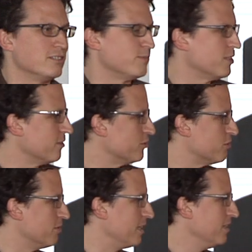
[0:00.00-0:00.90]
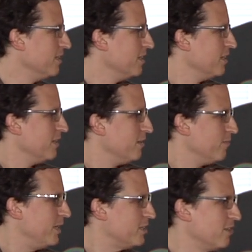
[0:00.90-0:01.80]
is a particular screen.
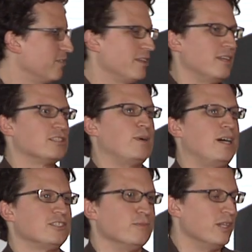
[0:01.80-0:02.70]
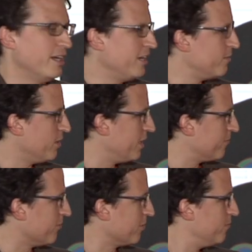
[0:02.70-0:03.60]
Make sure that it's possible on any
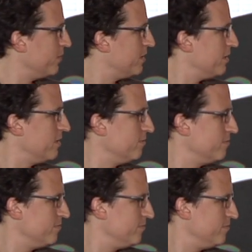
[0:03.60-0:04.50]
platform, but then